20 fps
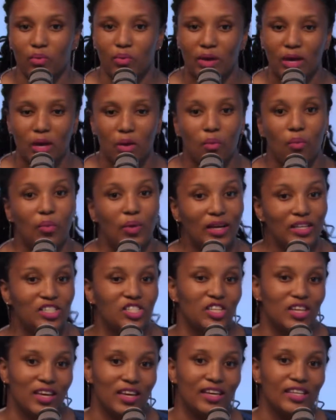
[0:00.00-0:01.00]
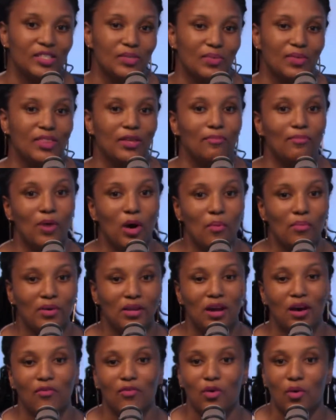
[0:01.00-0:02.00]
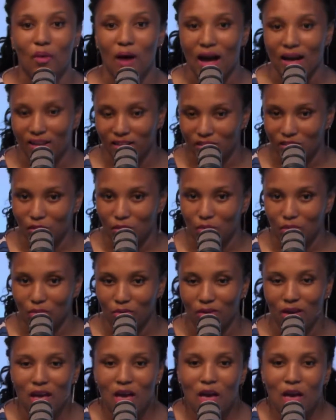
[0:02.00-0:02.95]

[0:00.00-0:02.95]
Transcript: week, which is with a moment of gratitude,